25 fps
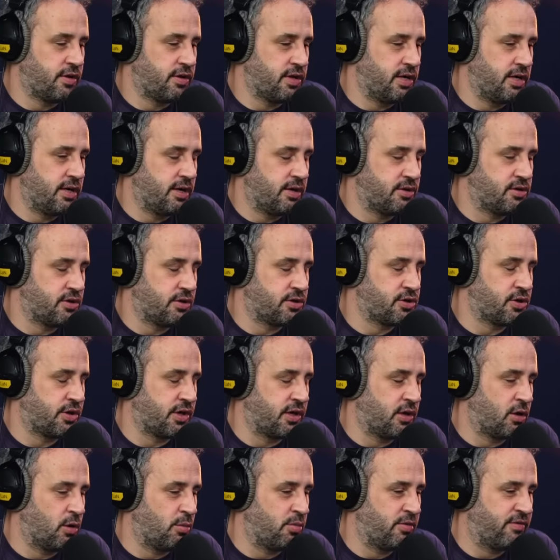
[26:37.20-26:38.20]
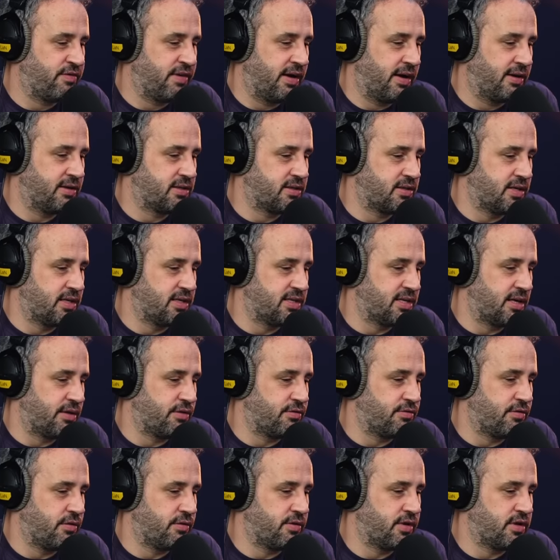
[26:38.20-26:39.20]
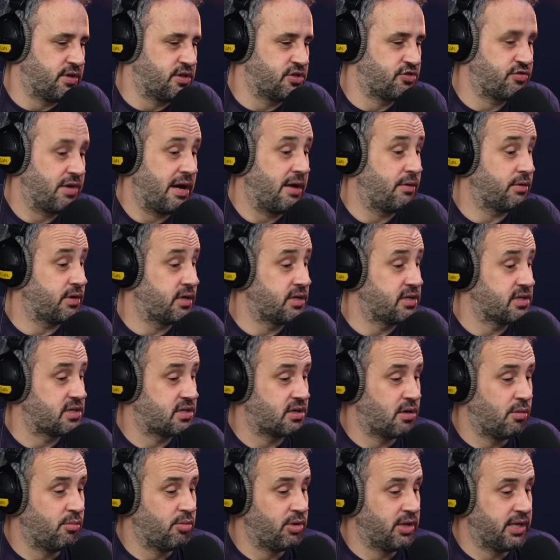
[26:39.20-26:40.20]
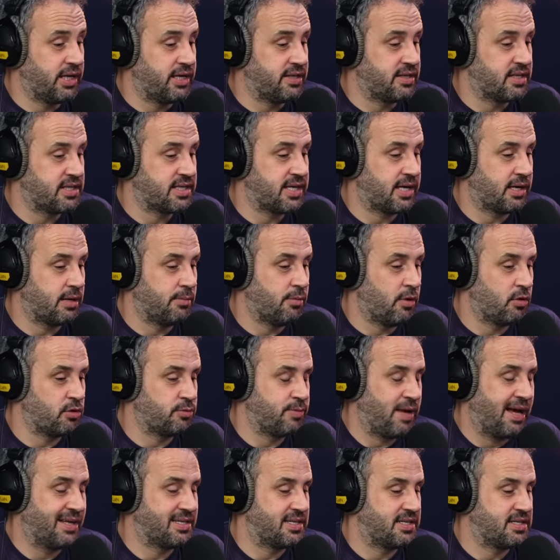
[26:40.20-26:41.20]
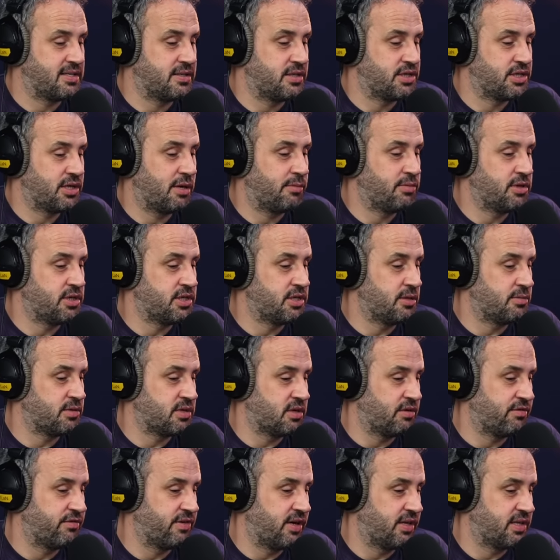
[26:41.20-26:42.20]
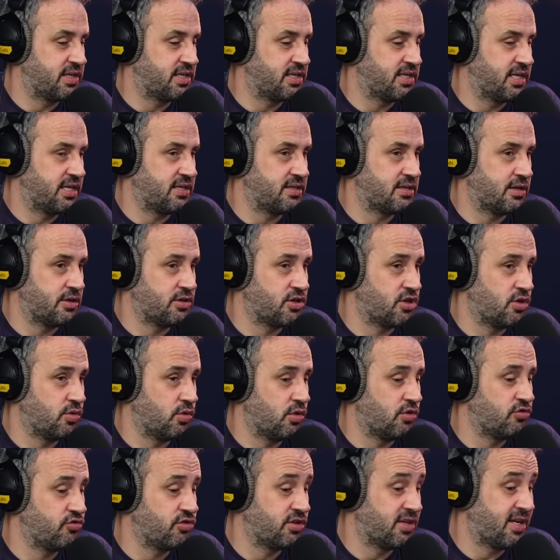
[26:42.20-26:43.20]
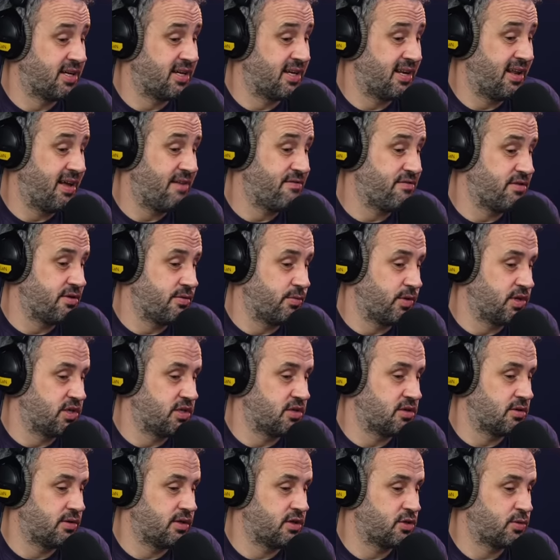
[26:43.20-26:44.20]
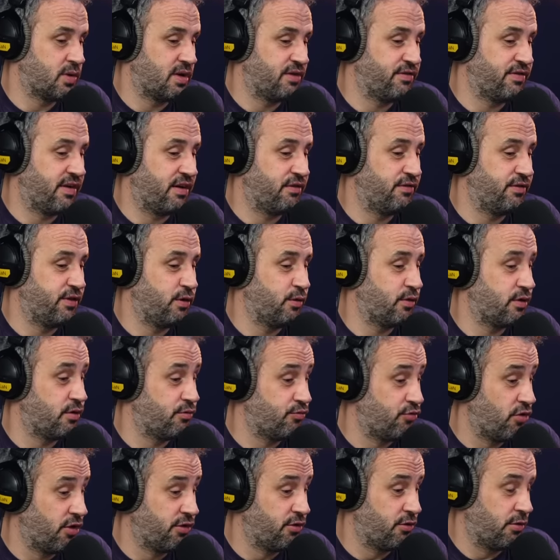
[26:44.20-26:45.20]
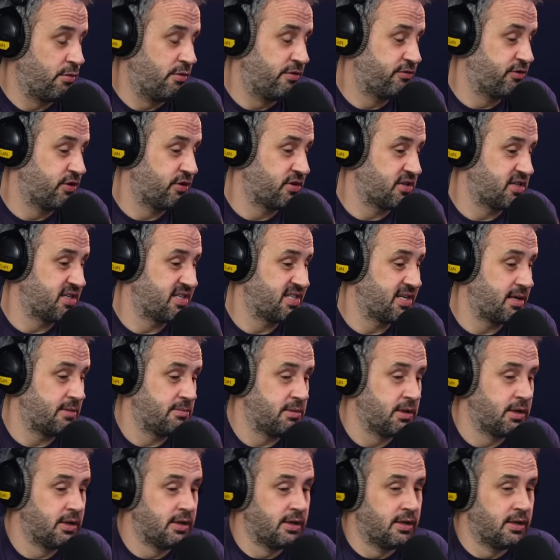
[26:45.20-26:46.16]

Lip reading: of the Johnny Cooper facts that he sent through, that Strouk has completed the second most passes in the Championship so far this season at 211, which is only 25 fewer than Rotherham have done as a team.